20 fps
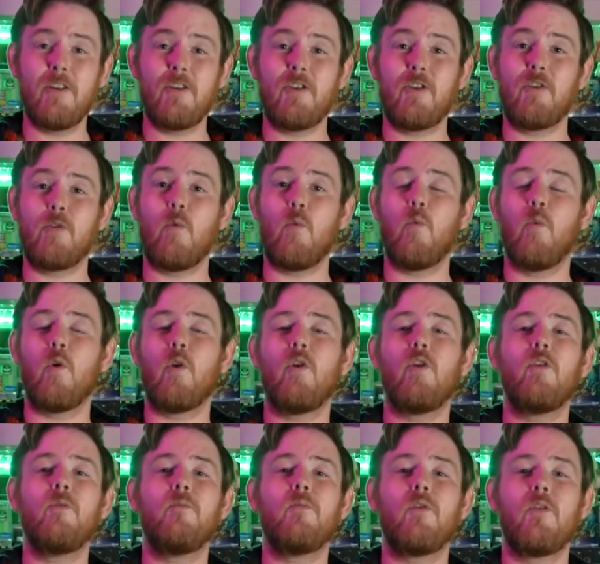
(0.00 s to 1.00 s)
to the
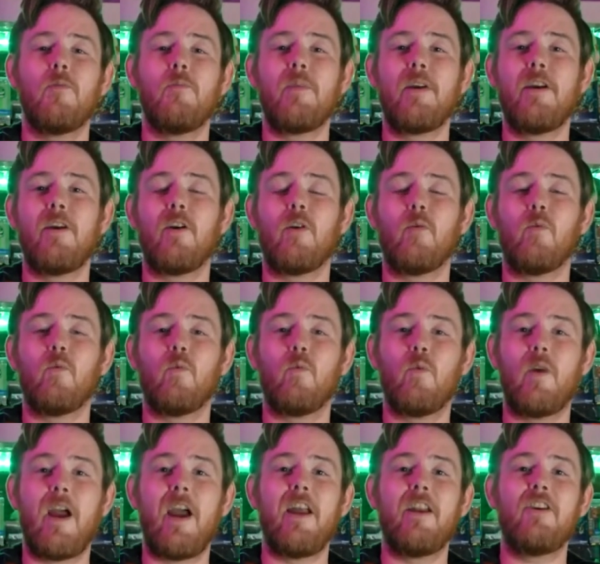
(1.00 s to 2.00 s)
world premiere
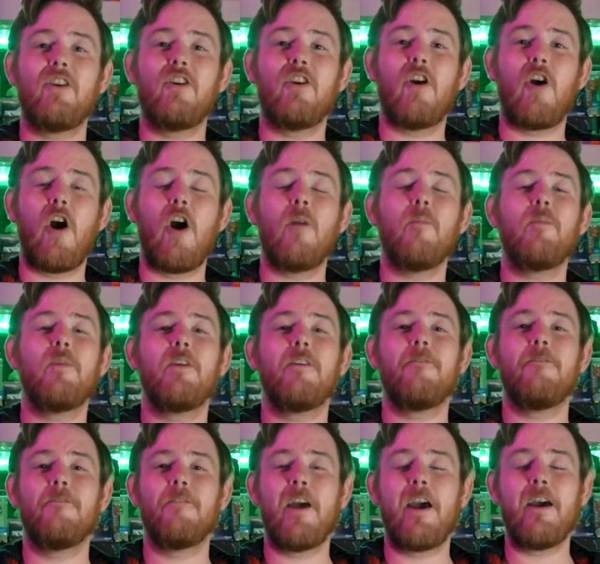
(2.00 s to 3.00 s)
red carpet
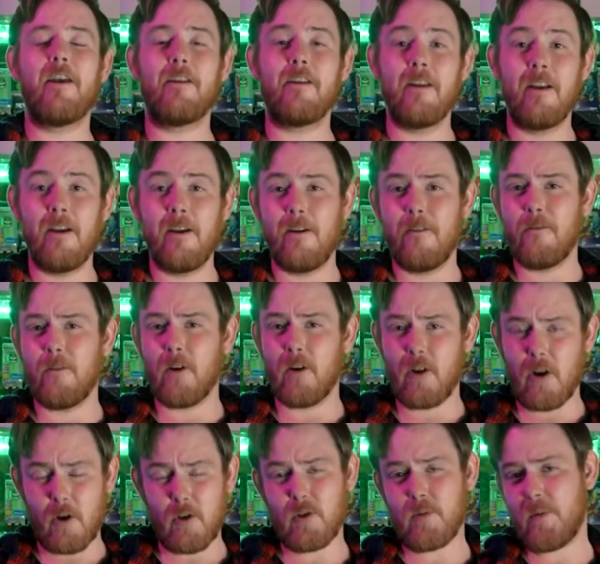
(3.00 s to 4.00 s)
event for
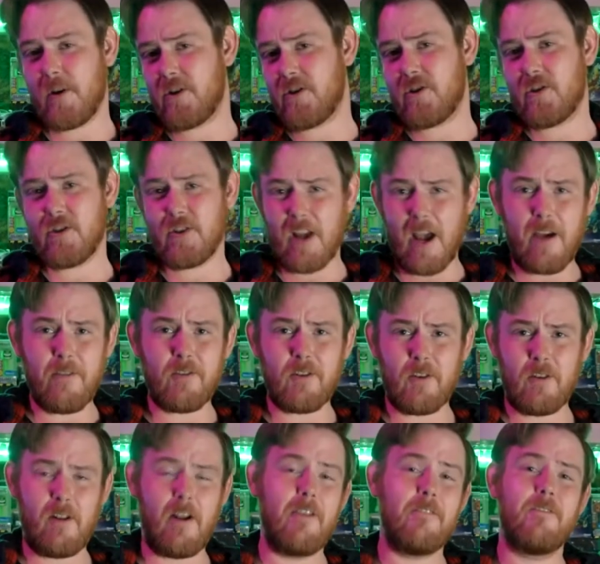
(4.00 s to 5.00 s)
Ghostbusters
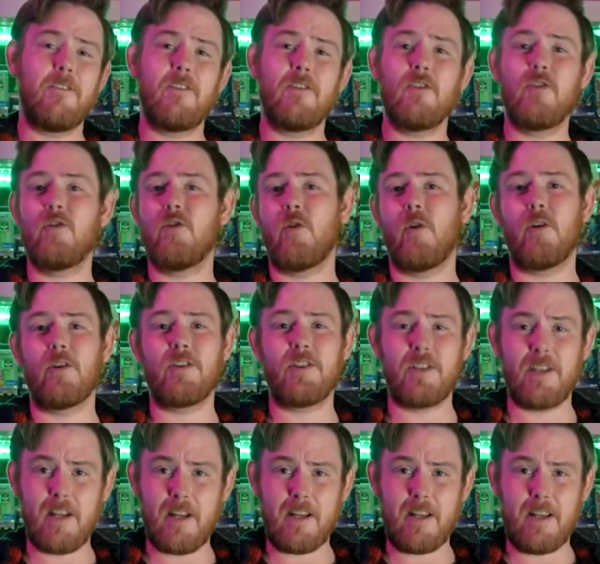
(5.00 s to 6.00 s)
Afterlife in New York
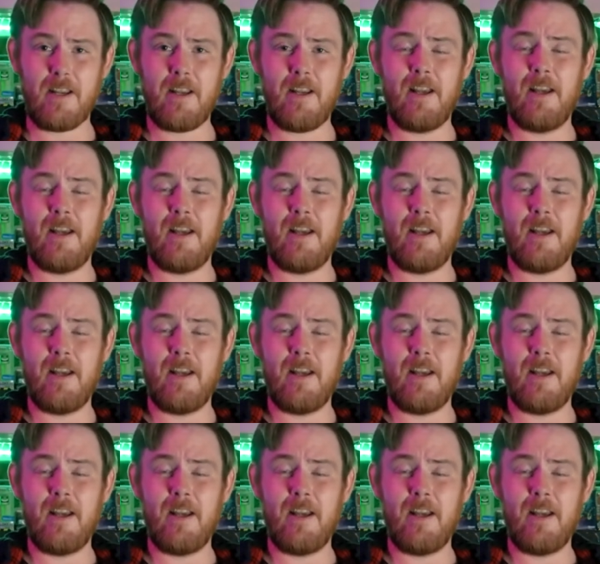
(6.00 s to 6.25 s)
City.